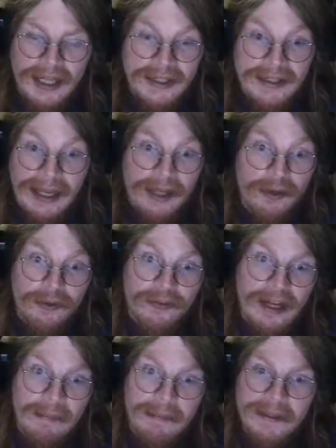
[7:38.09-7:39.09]
a
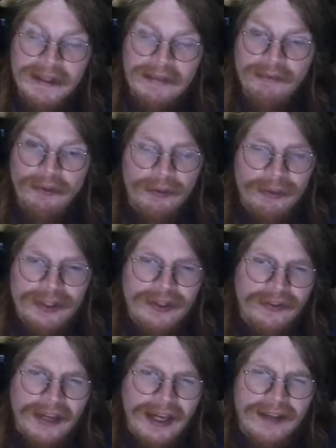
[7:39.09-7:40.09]
nanoscopic level that we
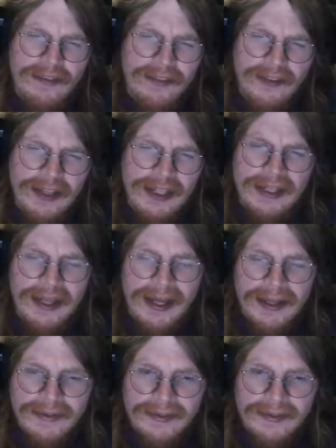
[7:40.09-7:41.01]
just can't see yet.